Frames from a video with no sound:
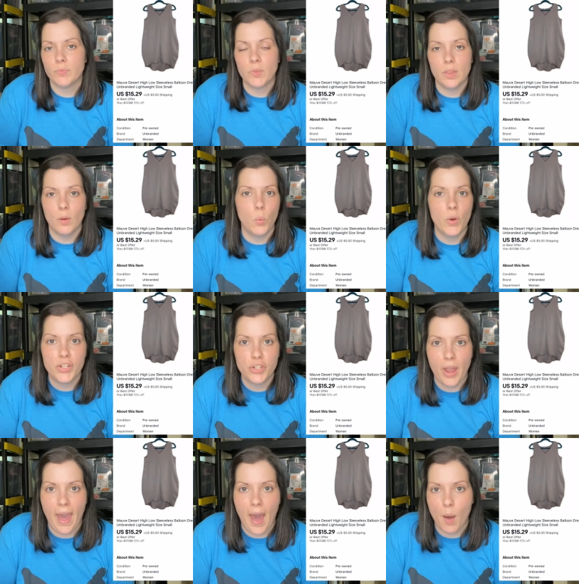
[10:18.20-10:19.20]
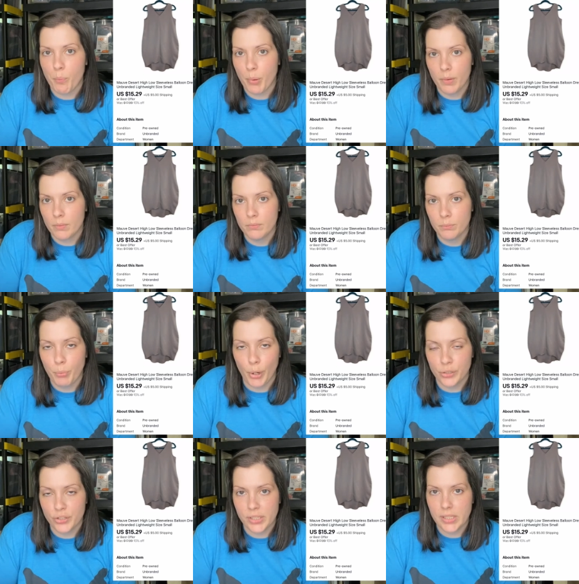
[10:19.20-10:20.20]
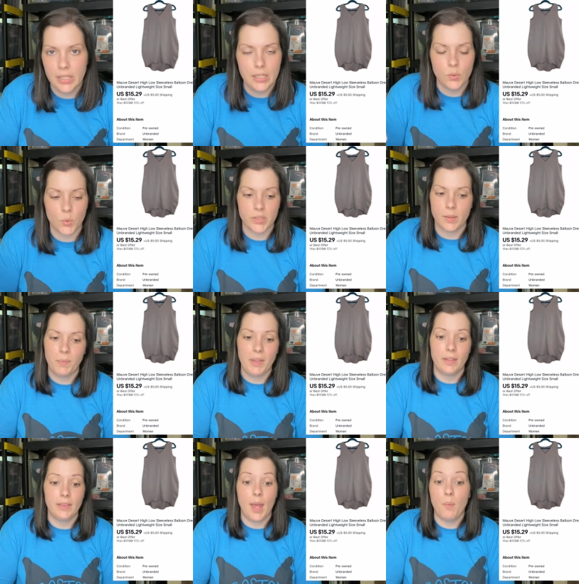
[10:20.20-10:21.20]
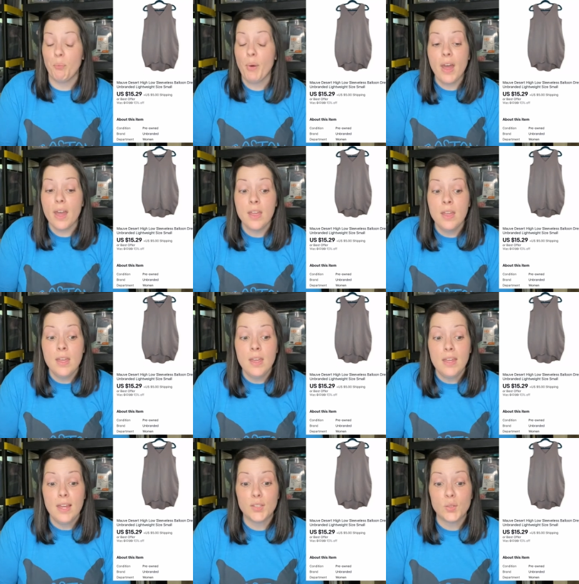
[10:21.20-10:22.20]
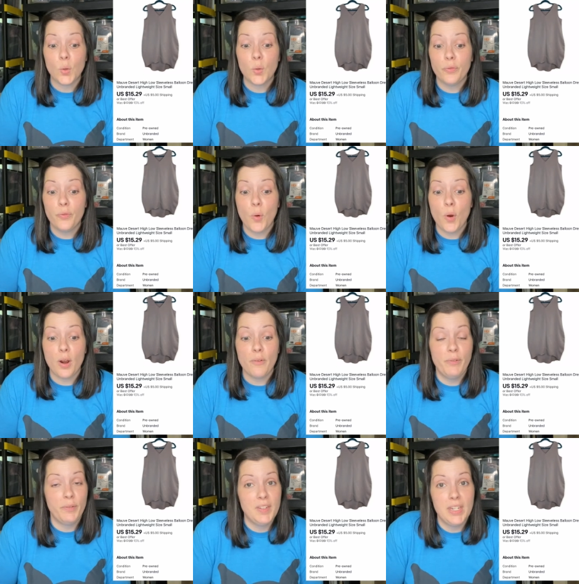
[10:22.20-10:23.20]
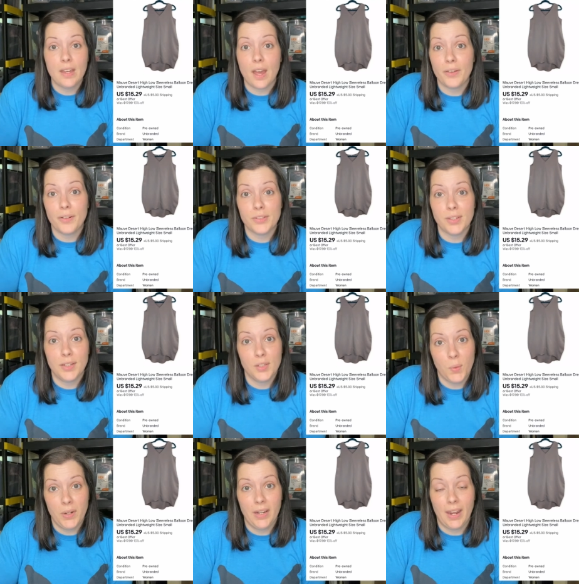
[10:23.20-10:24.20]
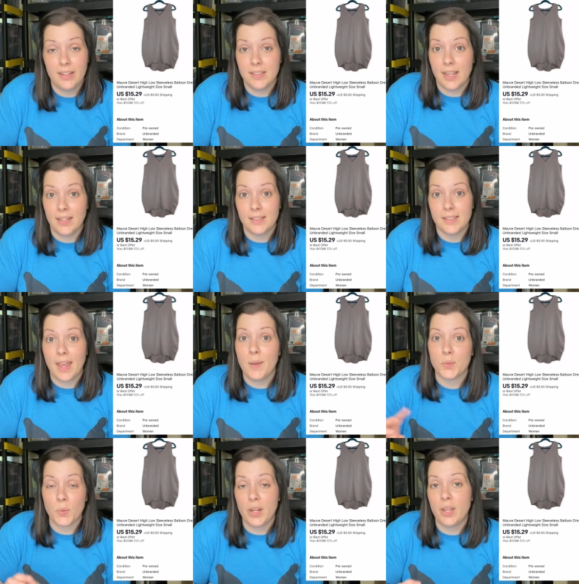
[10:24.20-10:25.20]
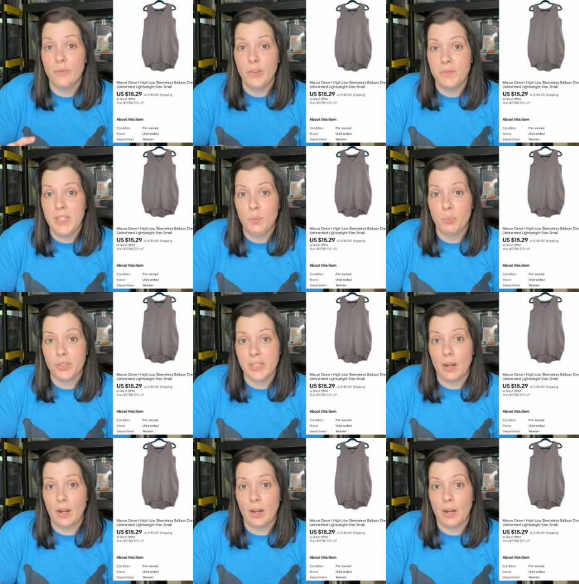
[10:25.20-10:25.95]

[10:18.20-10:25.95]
the Wish app purchases or something like that. But it sold for $15.29. I was running a 15%